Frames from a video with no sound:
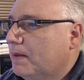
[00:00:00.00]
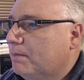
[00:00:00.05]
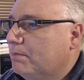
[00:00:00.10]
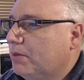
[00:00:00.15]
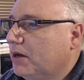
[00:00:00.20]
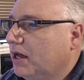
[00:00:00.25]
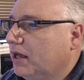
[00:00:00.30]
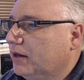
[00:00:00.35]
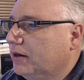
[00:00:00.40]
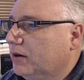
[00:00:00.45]

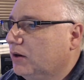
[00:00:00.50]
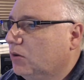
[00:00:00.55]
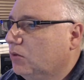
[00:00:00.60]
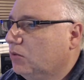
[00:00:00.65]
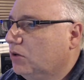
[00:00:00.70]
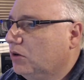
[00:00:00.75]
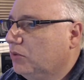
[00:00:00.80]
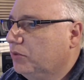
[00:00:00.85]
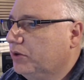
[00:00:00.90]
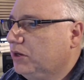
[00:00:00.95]
But
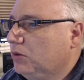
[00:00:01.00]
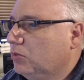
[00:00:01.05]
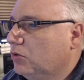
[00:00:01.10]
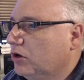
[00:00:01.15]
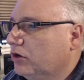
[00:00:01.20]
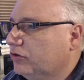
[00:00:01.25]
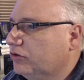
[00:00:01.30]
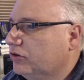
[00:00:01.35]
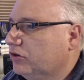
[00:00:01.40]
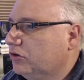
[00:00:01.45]
what we
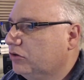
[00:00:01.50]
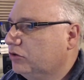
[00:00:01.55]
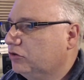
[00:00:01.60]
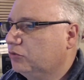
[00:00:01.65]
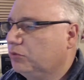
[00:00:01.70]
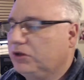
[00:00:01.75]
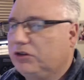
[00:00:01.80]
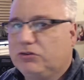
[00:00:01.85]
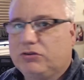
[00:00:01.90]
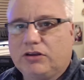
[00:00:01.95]
want to do is
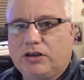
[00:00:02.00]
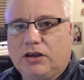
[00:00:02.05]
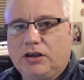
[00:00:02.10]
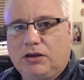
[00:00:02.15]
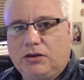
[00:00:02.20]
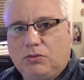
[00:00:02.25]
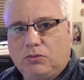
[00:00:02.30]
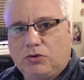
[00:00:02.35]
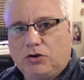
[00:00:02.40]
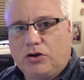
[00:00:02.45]
we
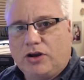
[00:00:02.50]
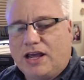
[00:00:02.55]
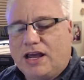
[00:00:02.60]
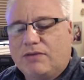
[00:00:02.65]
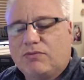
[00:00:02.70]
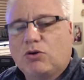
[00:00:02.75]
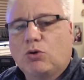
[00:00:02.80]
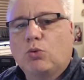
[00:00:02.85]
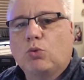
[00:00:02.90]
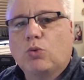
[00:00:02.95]
say we're going to
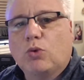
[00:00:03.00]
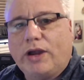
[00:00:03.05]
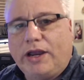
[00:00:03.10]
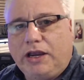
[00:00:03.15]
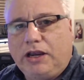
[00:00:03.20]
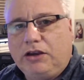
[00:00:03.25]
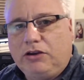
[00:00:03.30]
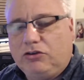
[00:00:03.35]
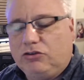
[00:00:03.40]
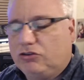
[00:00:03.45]
have a
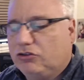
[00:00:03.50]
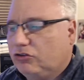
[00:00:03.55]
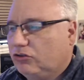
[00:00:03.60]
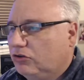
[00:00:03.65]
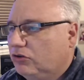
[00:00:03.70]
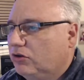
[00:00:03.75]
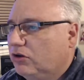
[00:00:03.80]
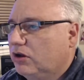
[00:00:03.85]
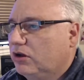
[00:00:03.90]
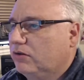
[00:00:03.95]
range
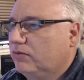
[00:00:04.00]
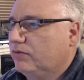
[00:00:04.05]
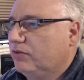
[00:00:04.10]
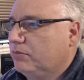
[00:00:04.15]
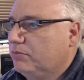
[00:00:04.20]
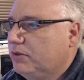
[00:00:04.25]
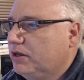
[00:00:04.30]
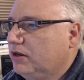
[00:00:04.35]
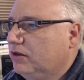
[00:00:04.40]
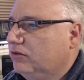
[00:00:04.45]
of the
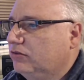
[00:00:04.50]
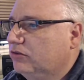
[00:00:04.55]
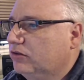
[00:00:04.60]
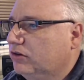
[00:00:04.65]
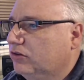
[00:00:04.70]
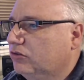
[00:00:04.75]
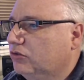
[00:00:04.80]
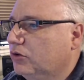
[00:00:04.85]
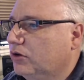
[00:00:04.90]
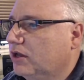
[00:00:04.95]
minutes that
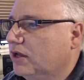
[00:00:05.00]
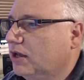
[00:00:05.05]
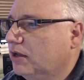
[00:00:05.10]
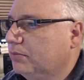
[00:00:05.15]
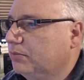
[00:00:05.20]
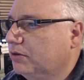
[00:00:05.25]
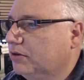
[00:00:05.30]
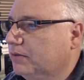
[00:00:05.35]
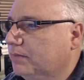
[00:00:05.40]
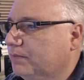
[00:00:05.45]
it's going to
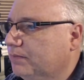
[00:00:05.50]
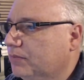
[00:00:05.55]
happen.